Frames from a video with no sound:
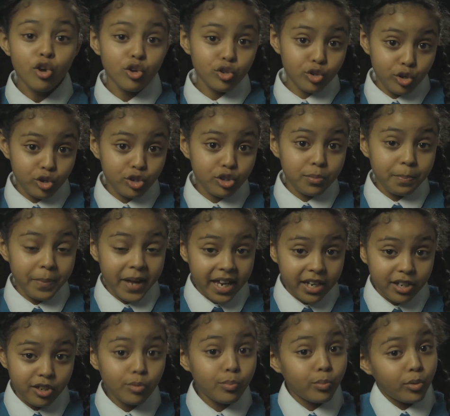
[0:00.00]
So
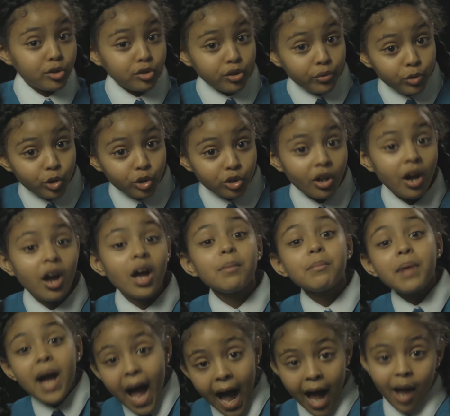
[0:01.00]
spend most of your
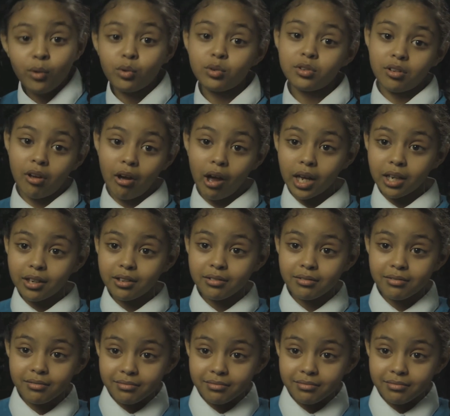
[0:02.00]
time outside.